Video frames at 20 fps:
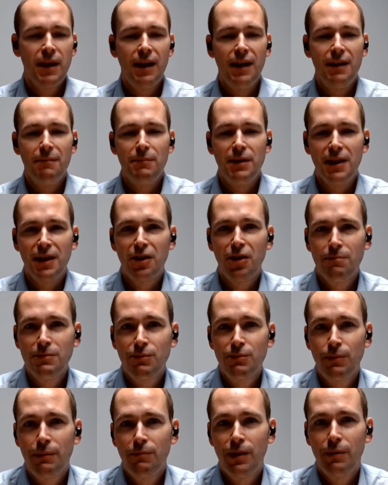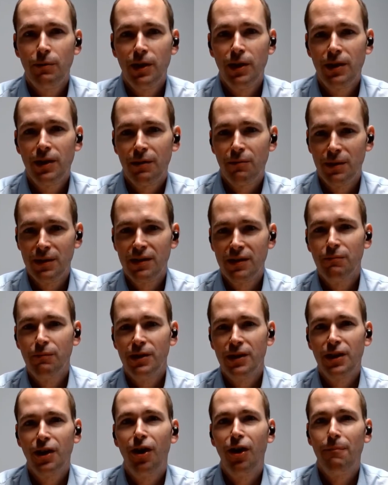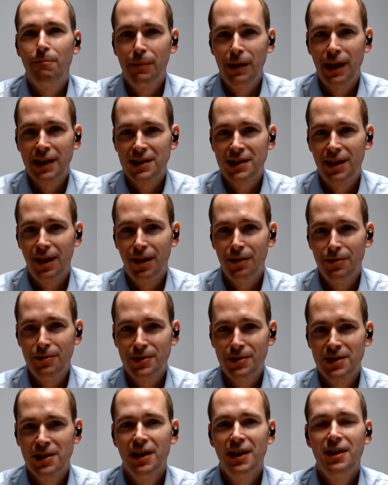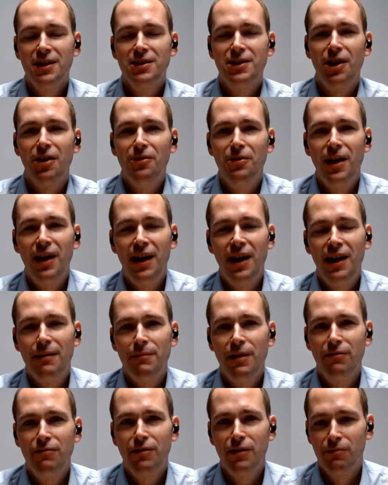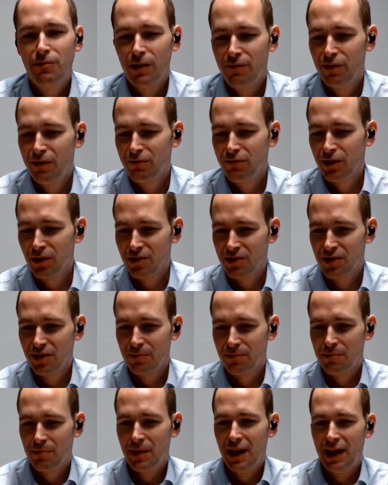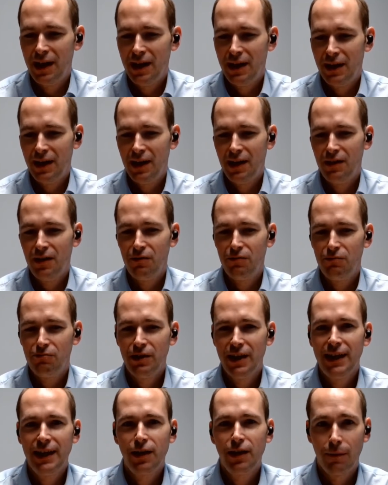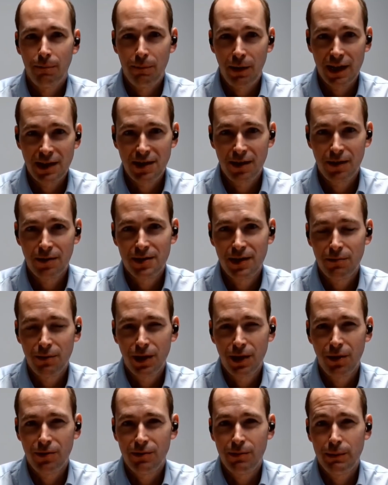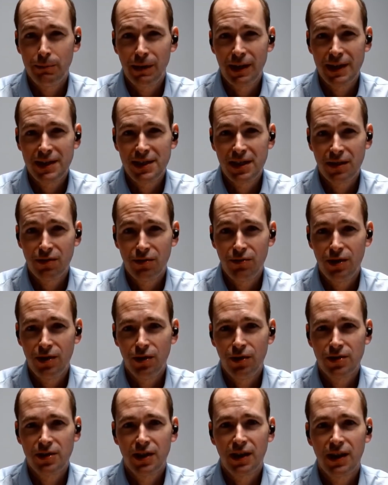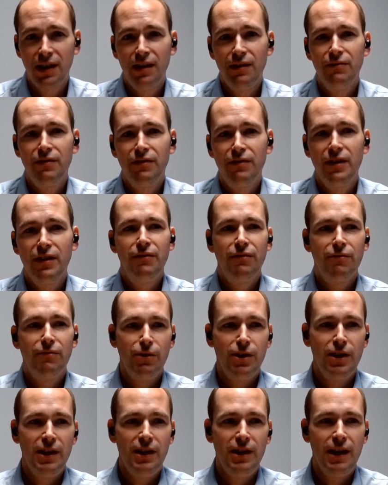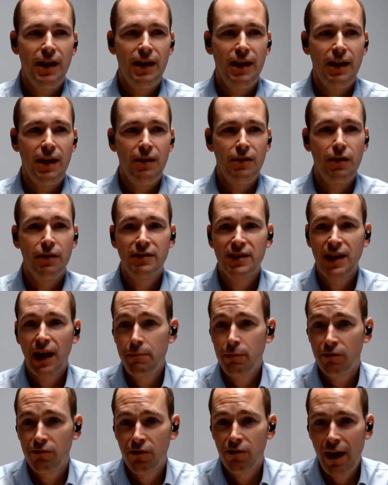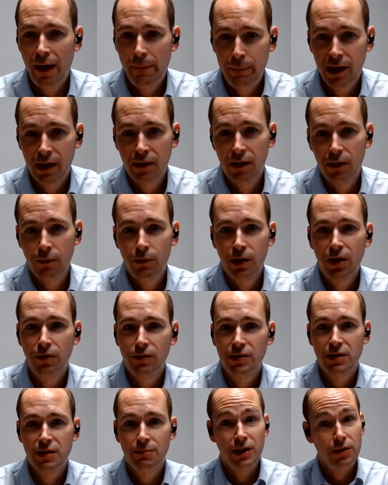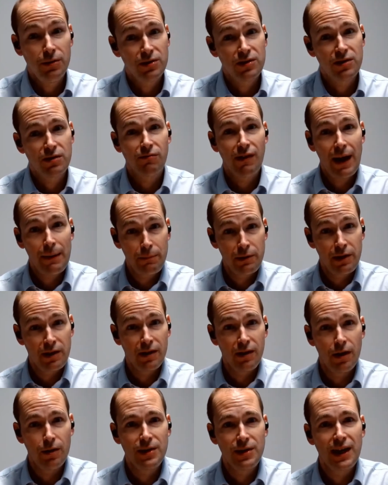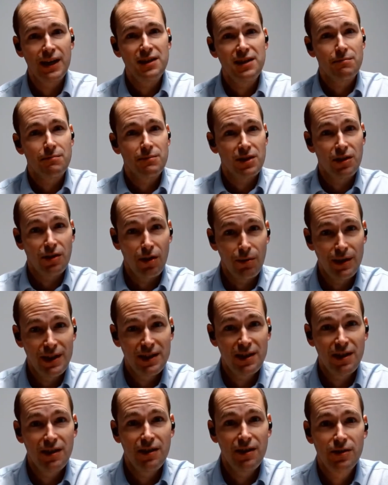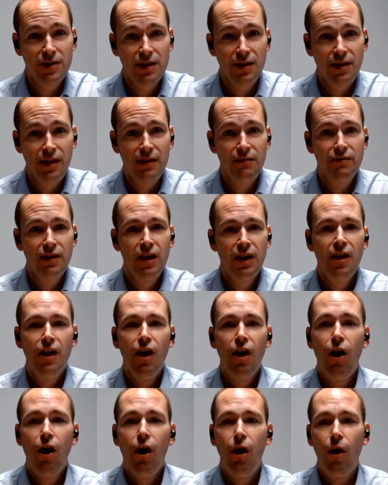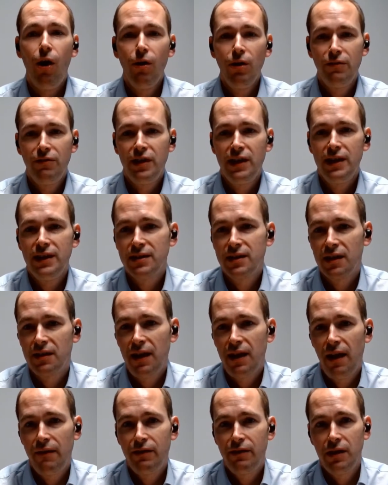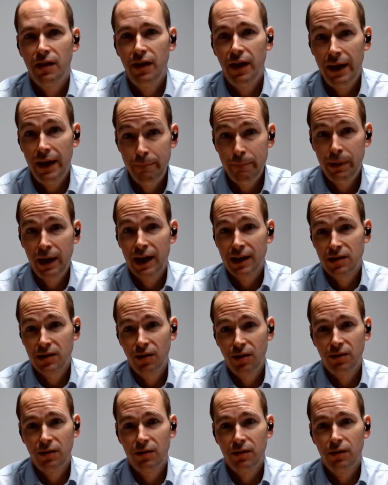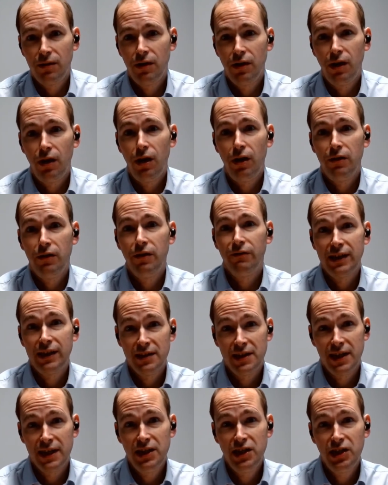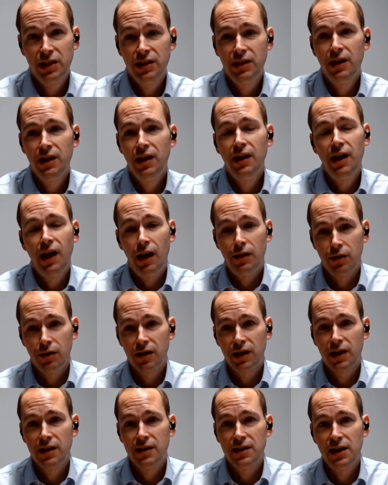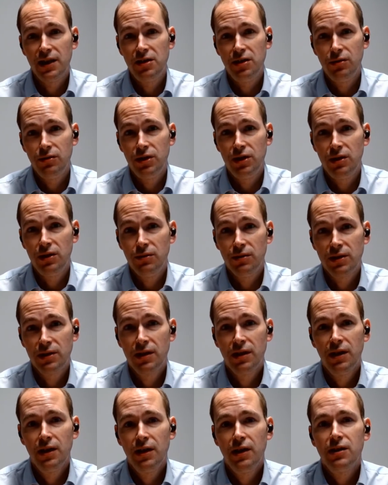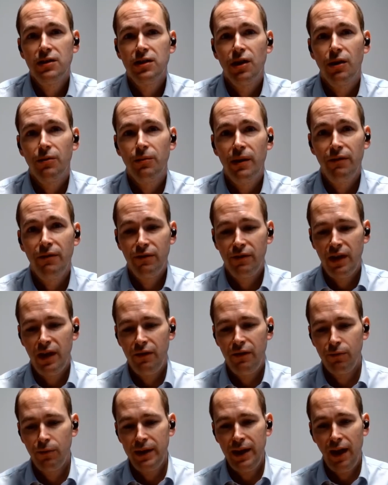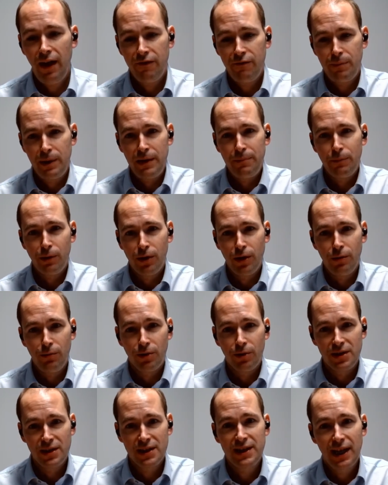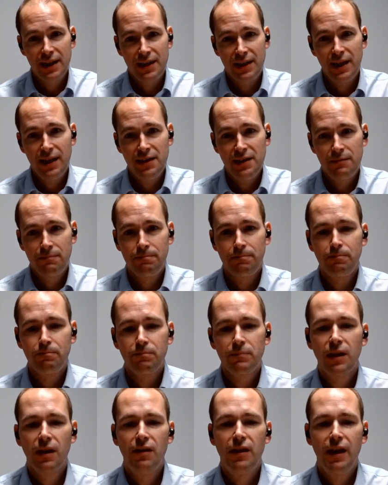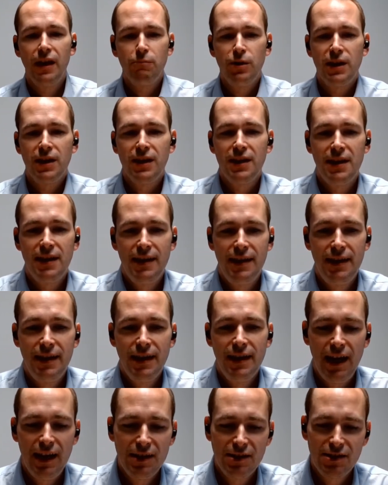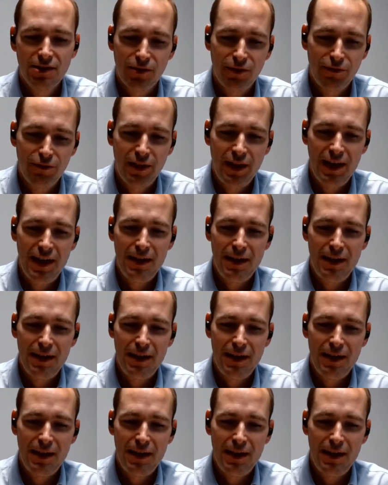It comes when we're working with complex loads. So if we've got some really complex loads that we're going to be placing through the autoclave, if we the type of wrapping that we're going to be used to wrap the load items that go into the autoclave, all of these can have an impact on the validation and on the continued use. So if we have people who understand that, then we can sort of